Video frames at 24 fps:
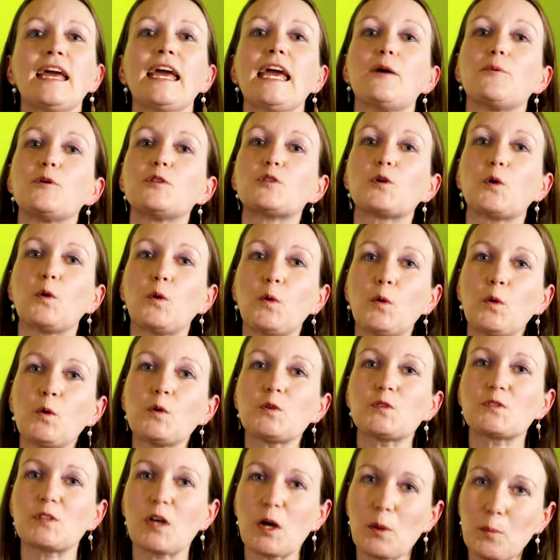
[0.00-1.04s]
It was
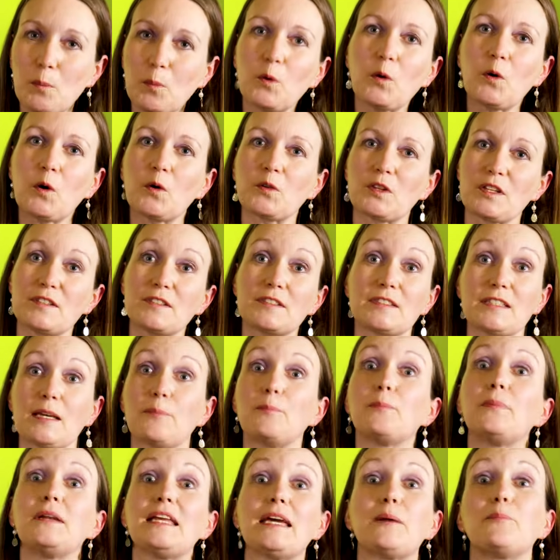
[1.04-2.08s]
also more than
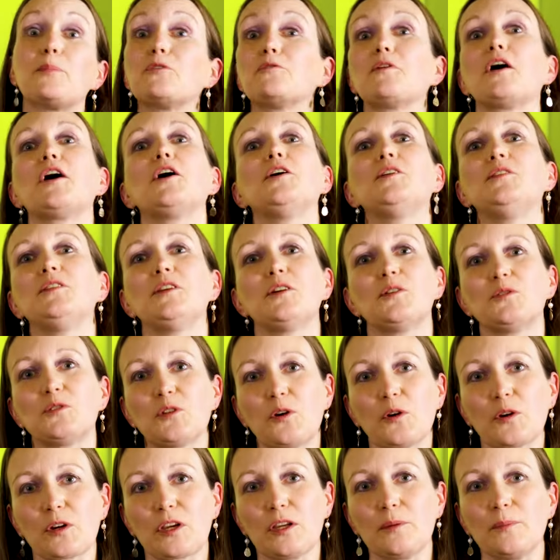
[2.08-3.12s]
simply a baronial
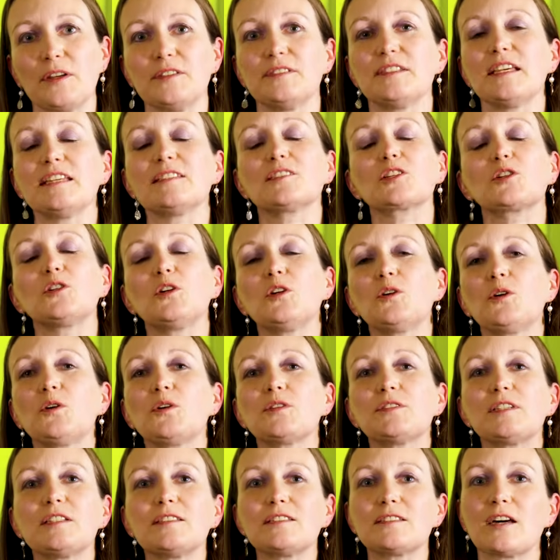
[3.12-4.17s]
document. Its
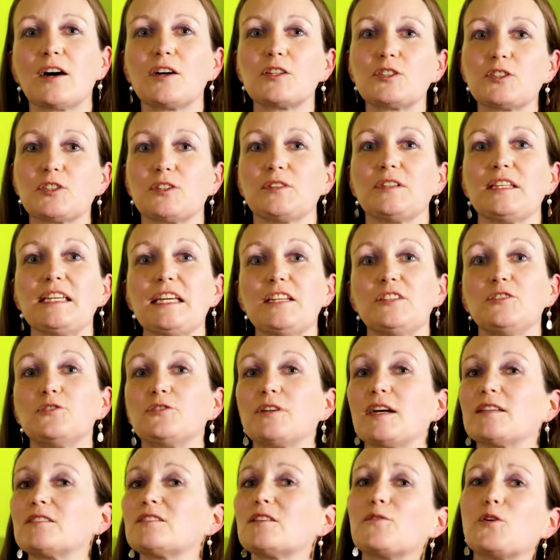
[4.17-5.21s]
clauses touched on the
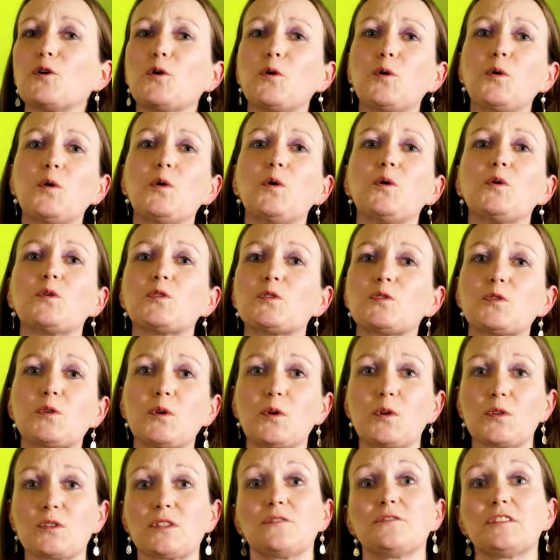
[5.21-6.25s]
interests of all
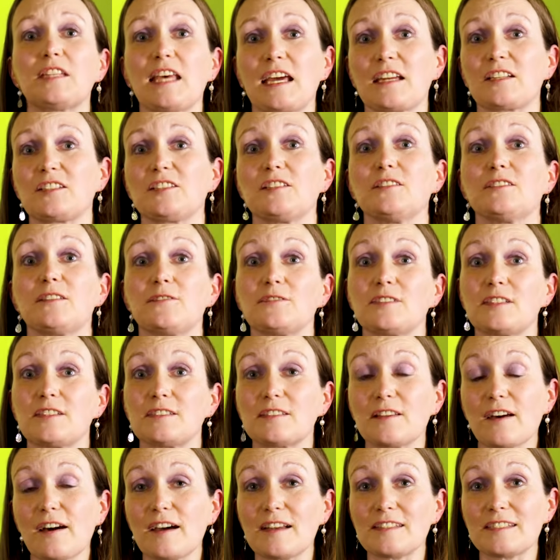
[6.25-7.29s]
sorts of sections of
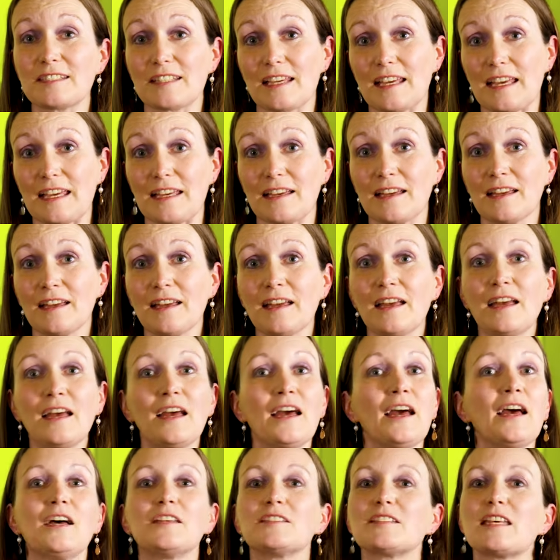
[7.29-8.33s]
society.
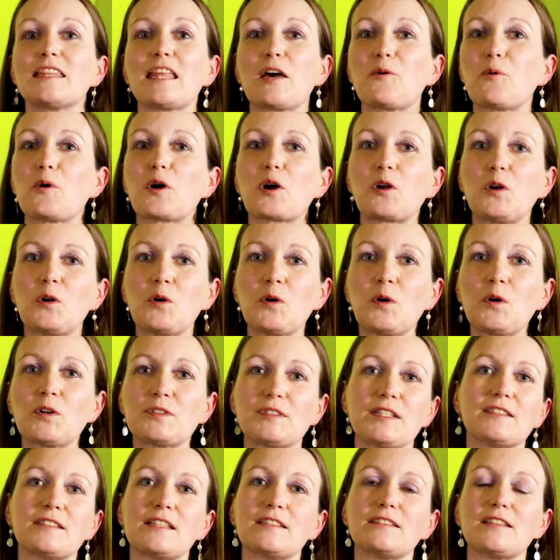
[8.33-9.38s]
So there were
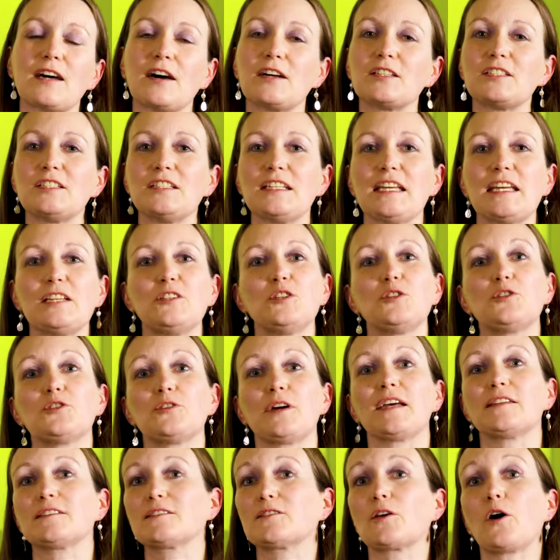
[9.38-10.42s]
clauses that touched the
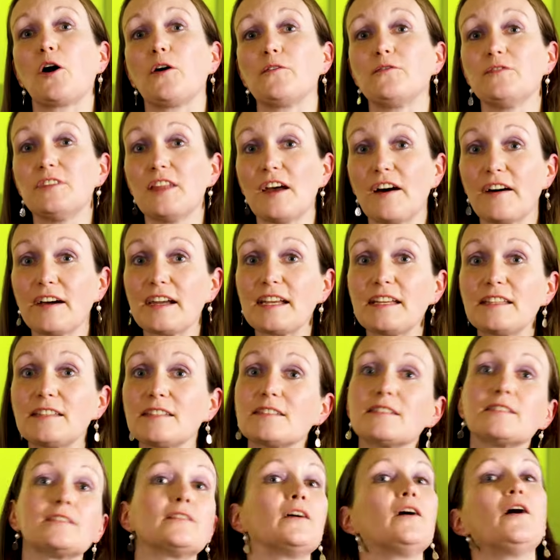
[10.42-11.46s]
interests of
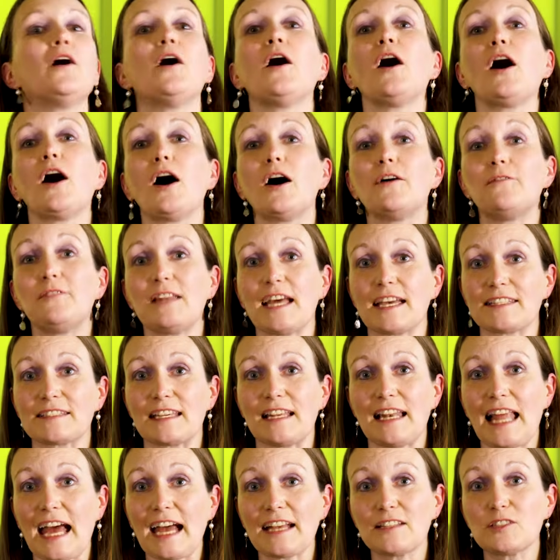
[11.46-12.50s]
knights, of lesser
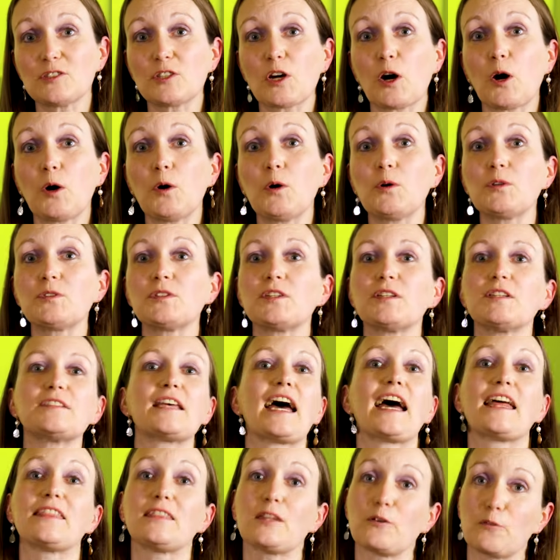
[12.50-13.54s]
landholders
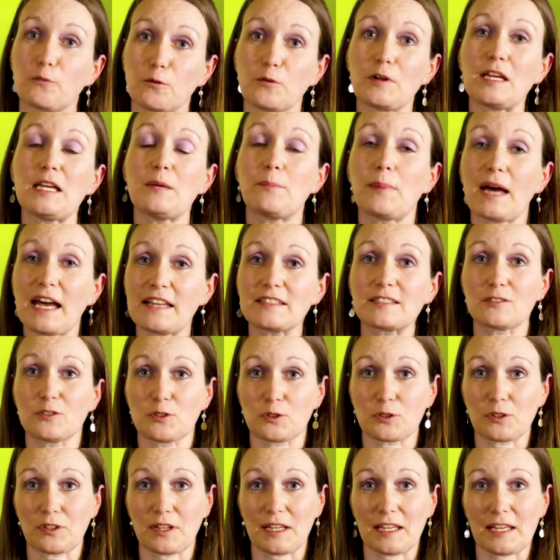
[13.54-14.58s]
and the free
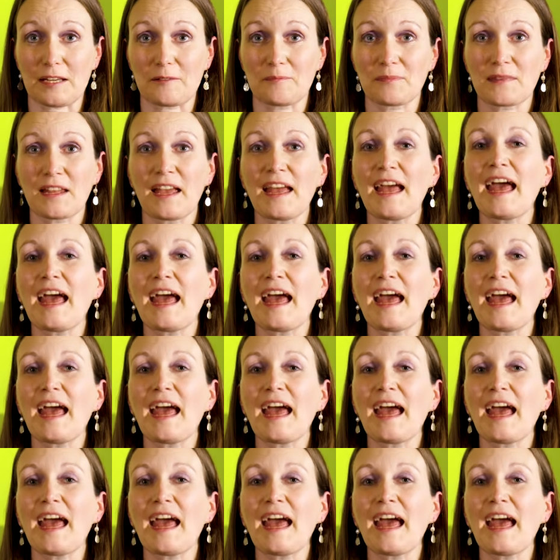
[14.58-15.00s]
peasantry.